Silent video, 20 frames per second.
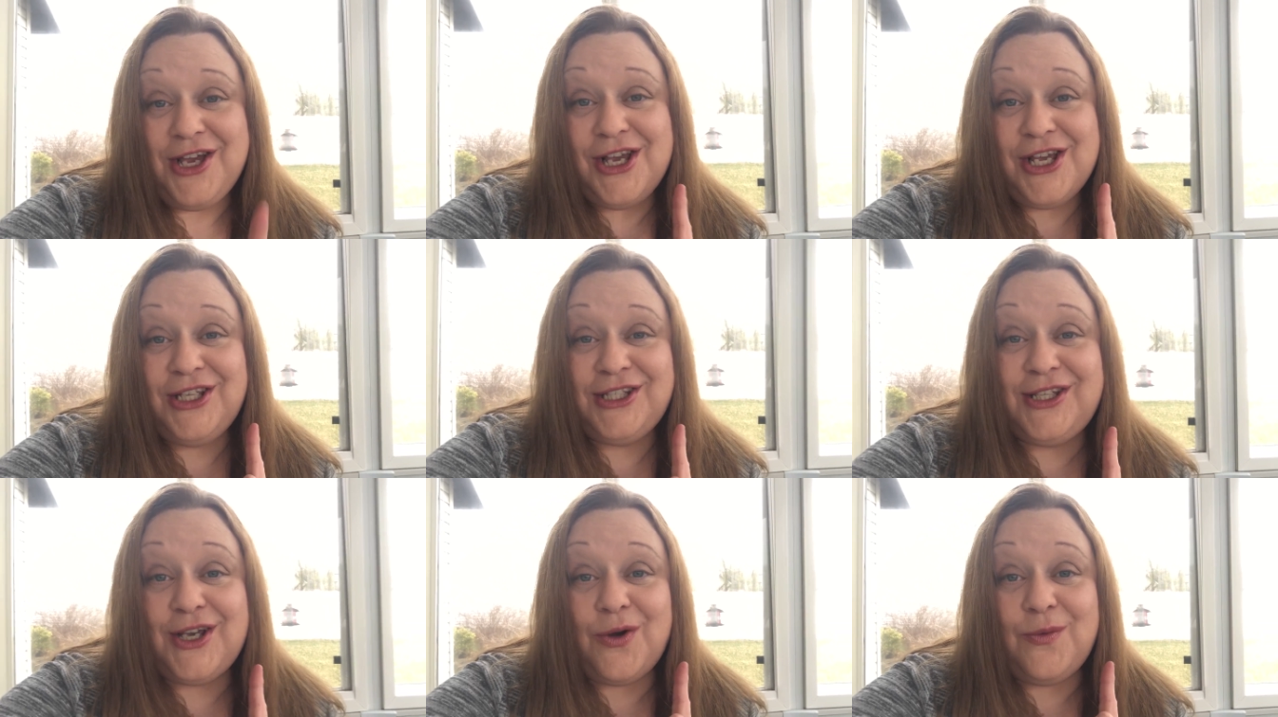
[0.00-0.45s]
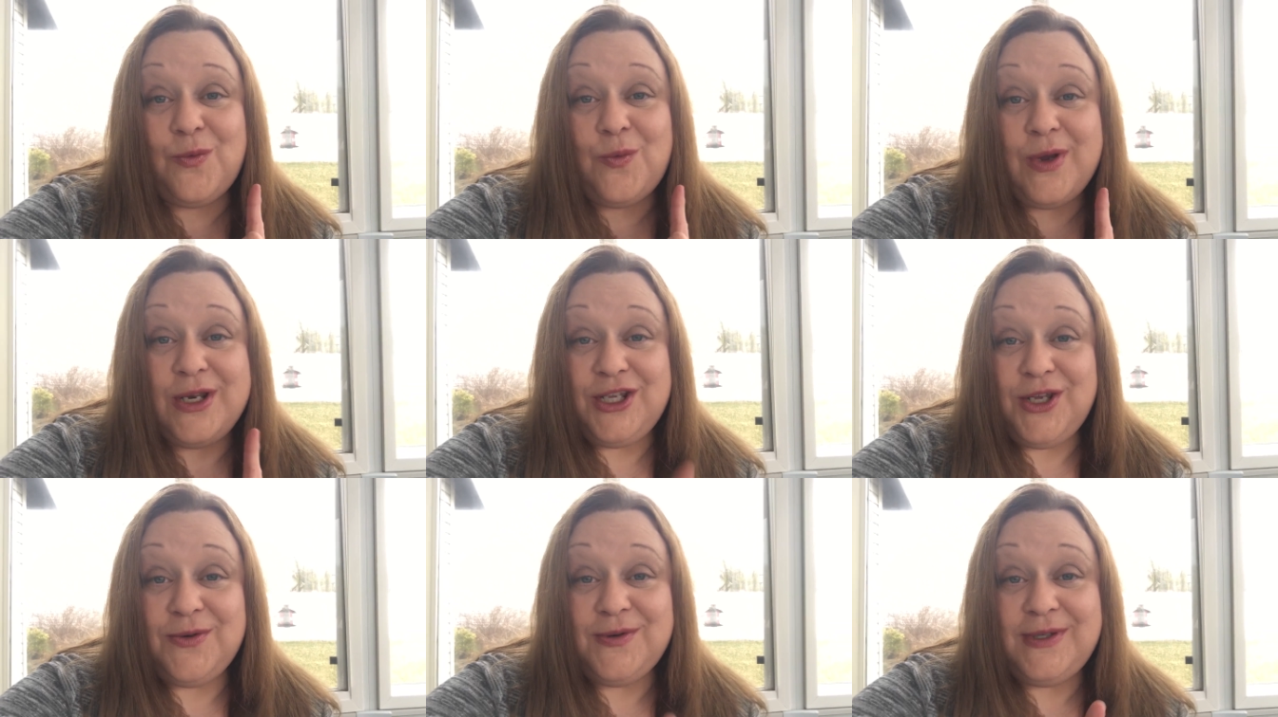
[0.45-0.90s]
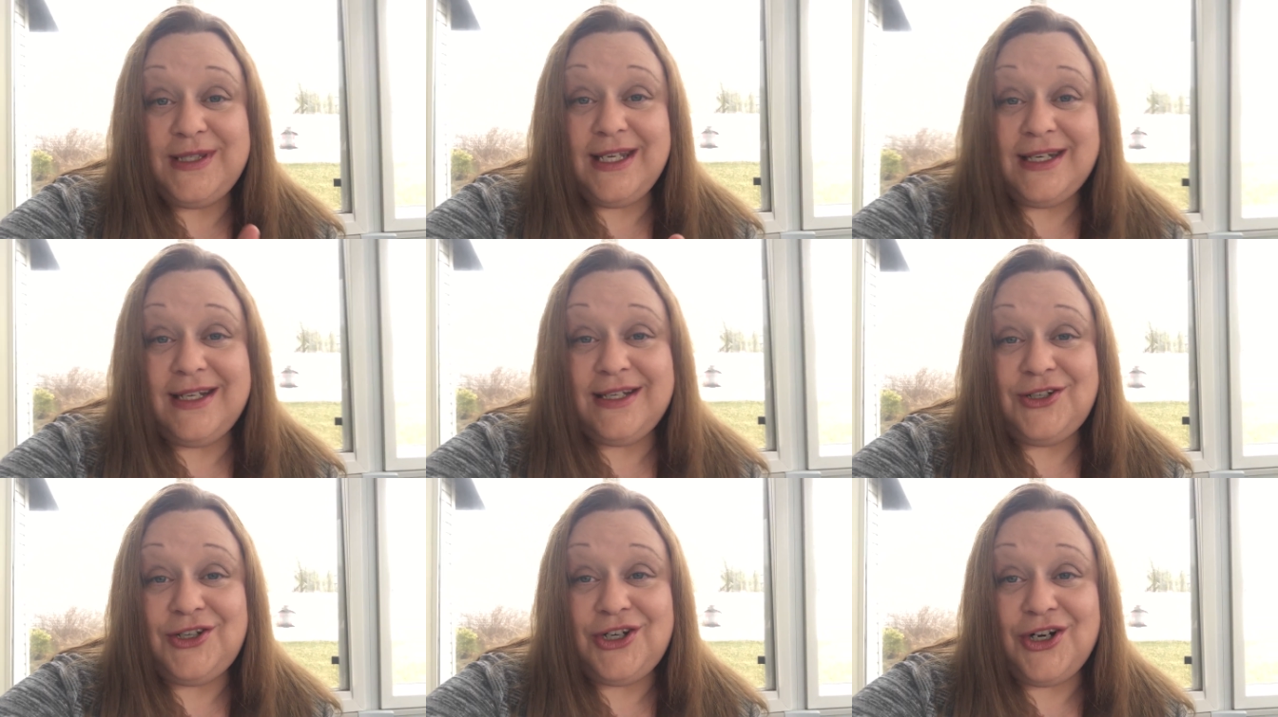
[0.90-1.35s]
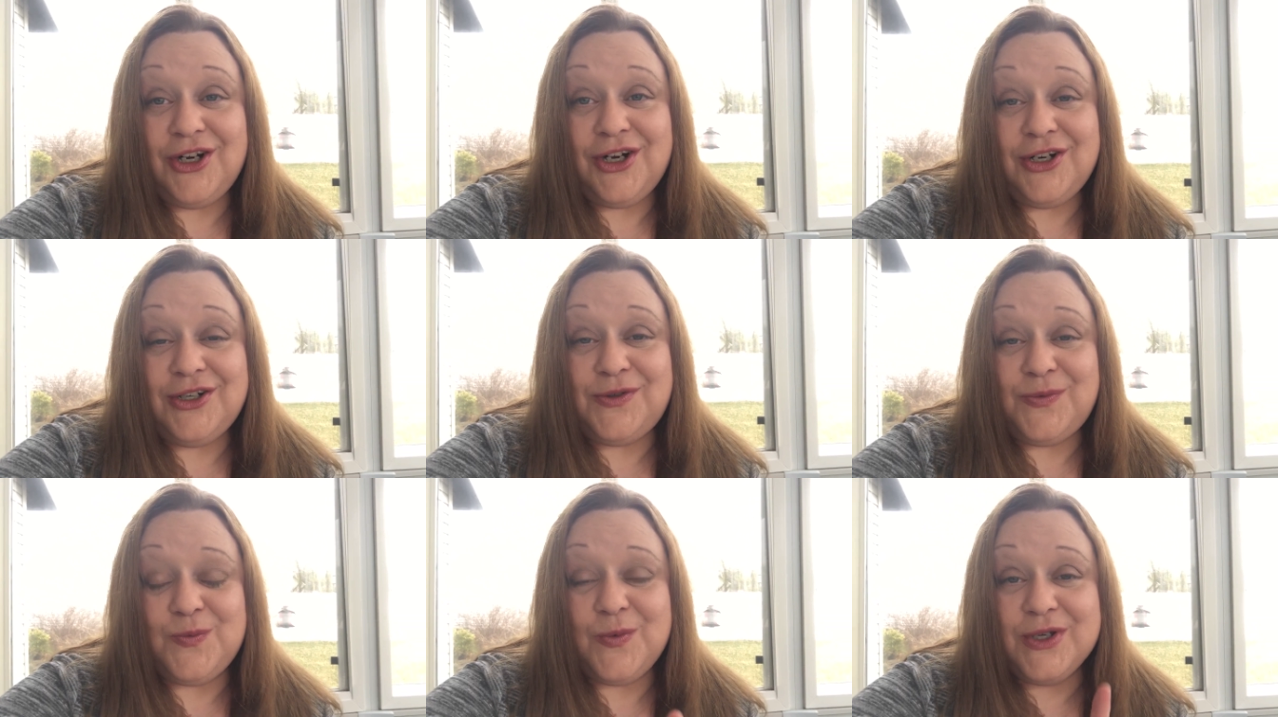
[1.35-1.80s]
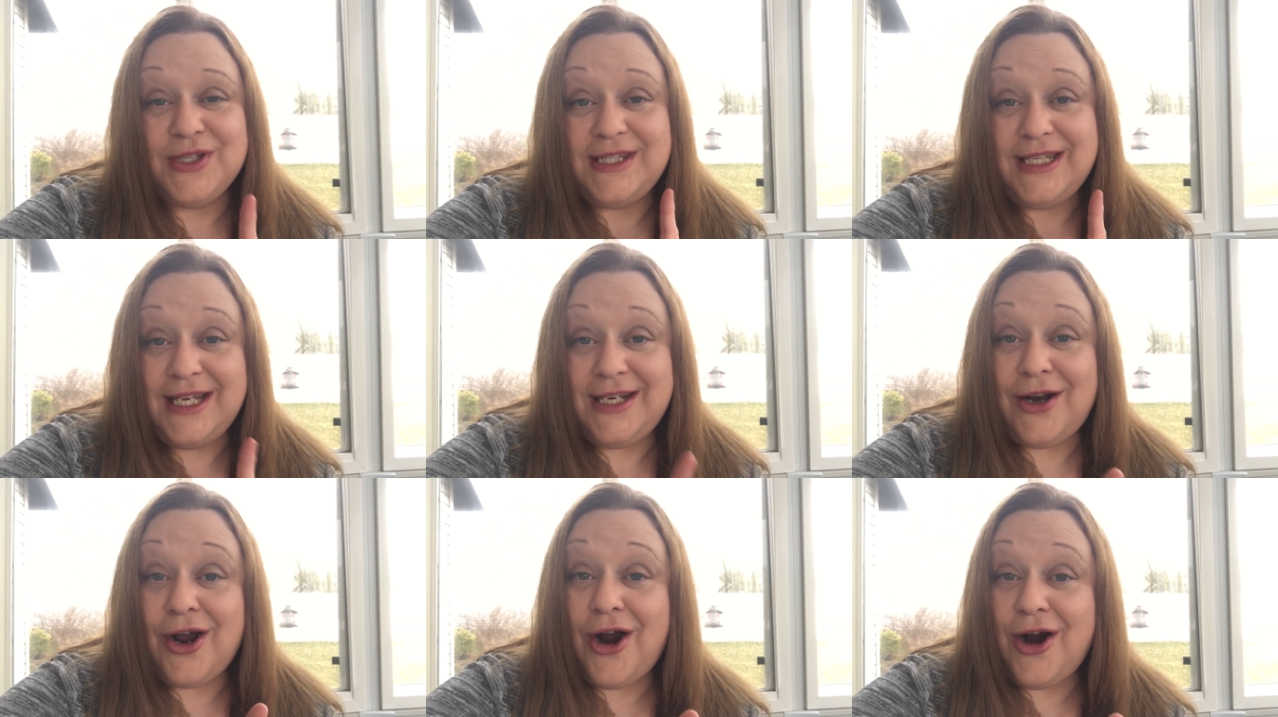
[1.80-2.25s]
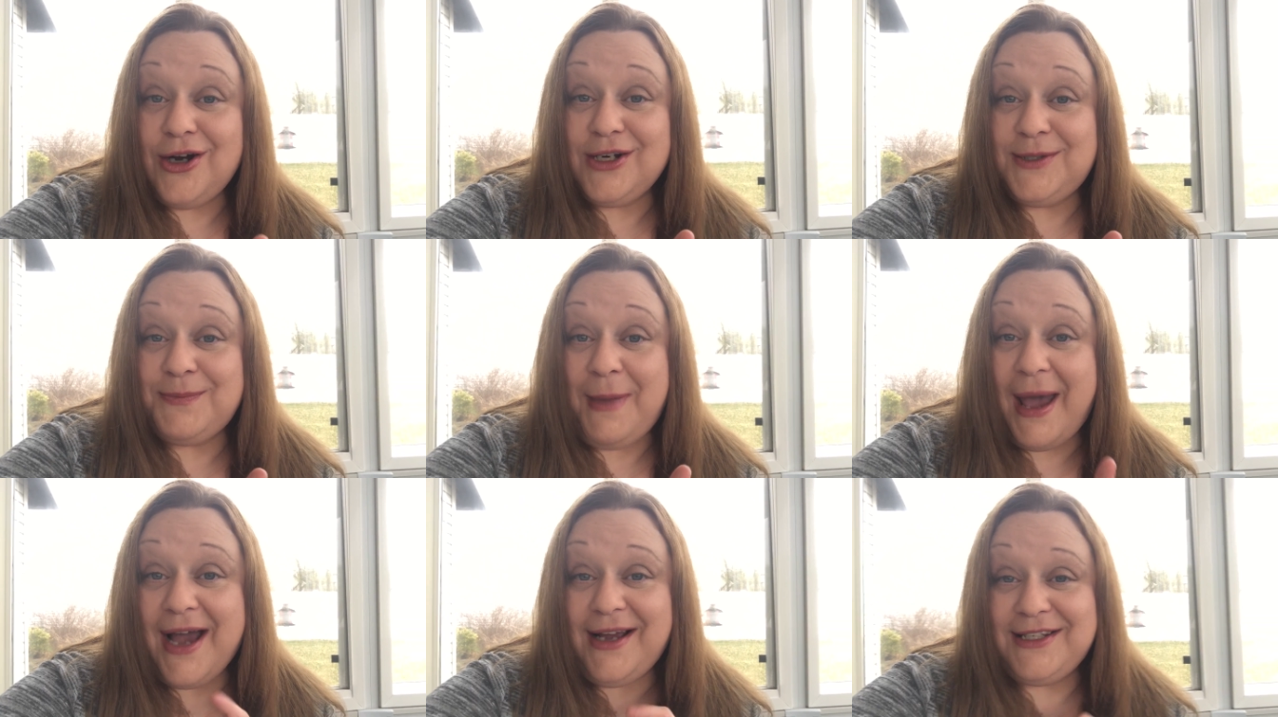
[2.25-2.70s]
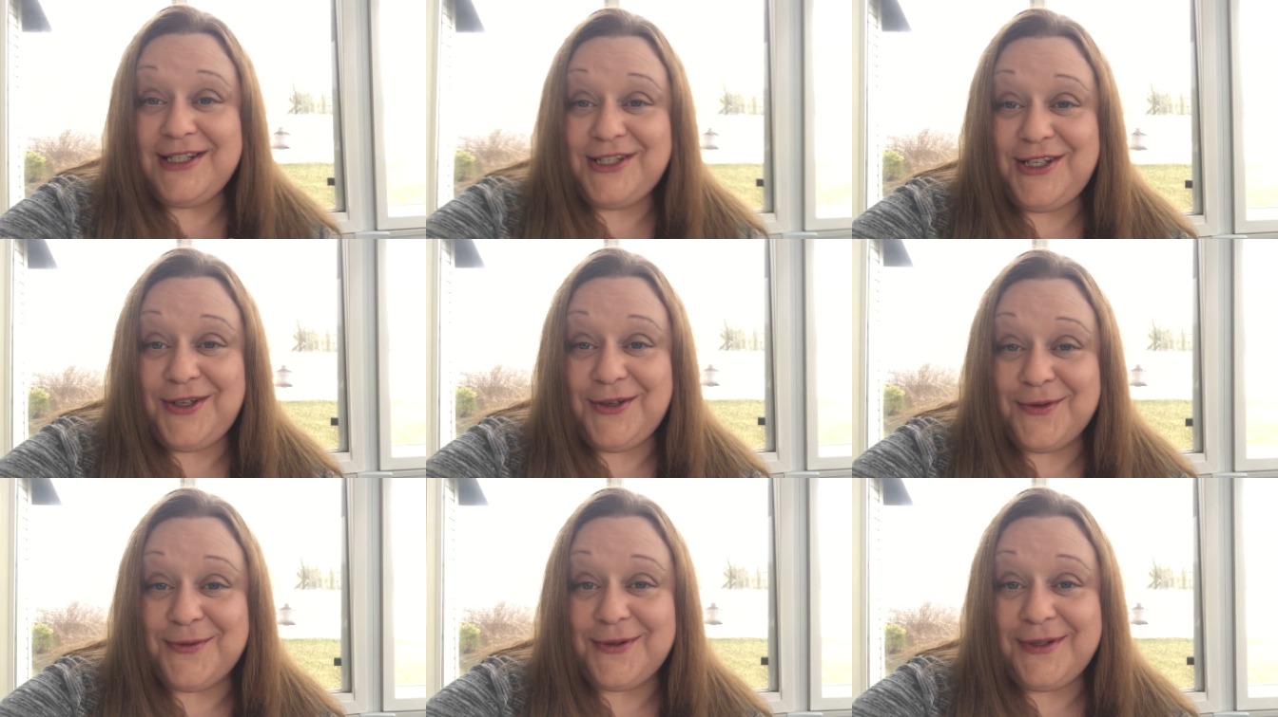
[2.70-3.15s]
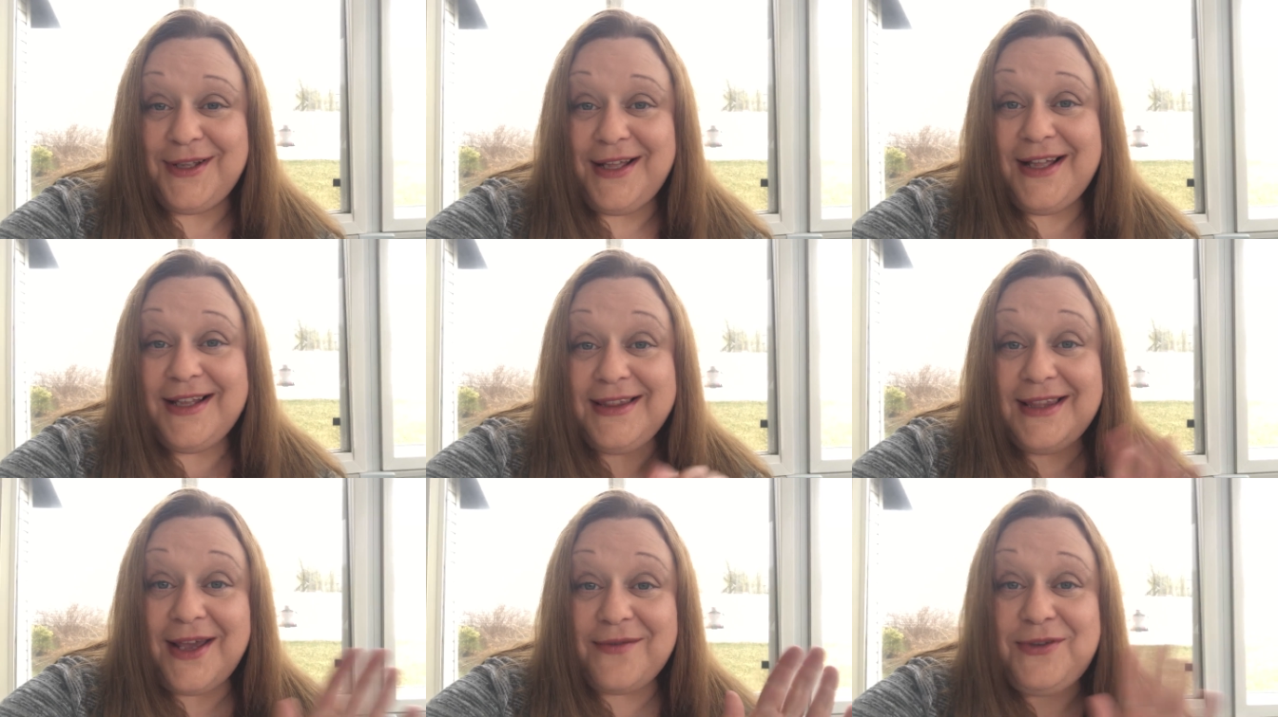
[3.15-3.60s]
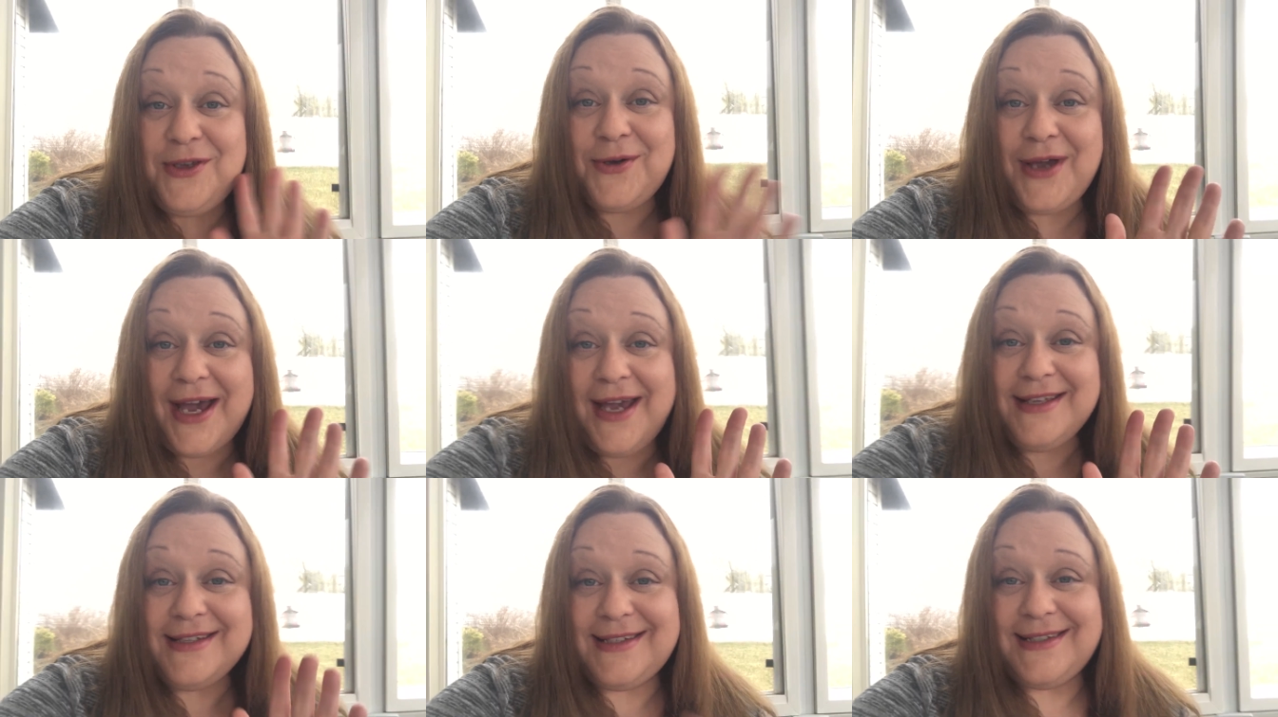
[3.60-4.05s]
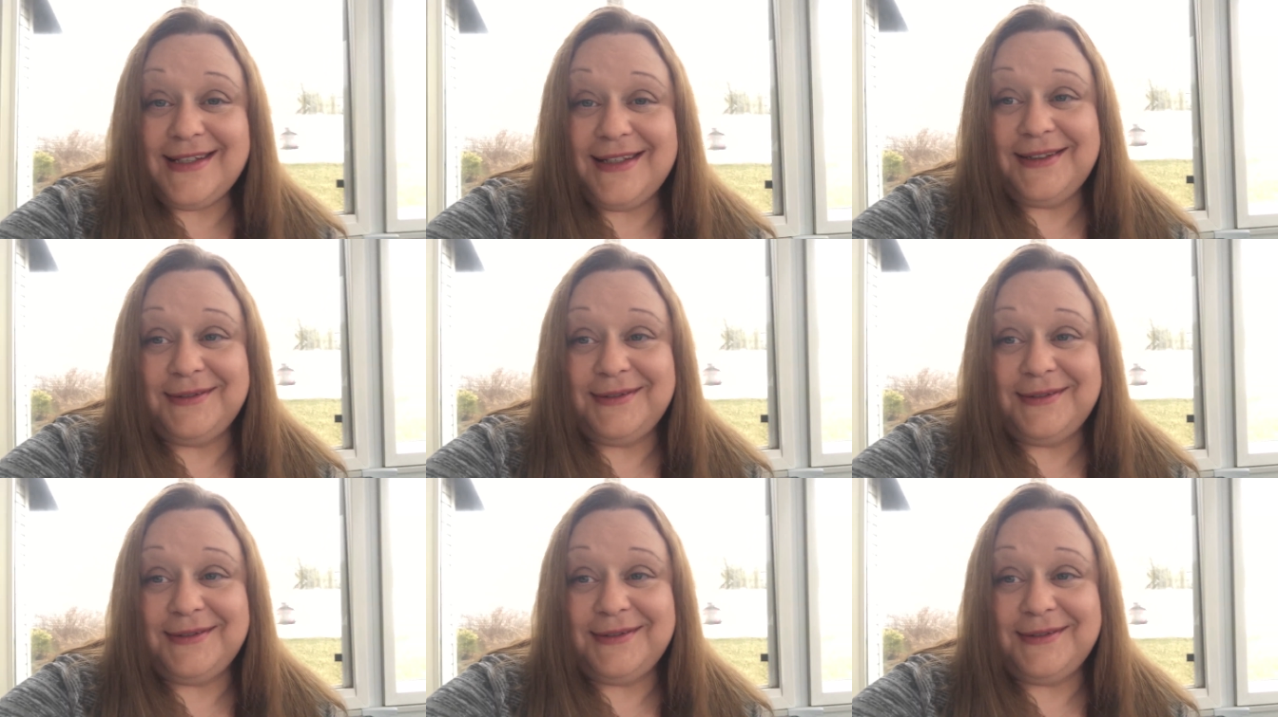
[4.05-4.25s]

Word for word: So when you send us yours, we'll send ours back to you. Love you guys.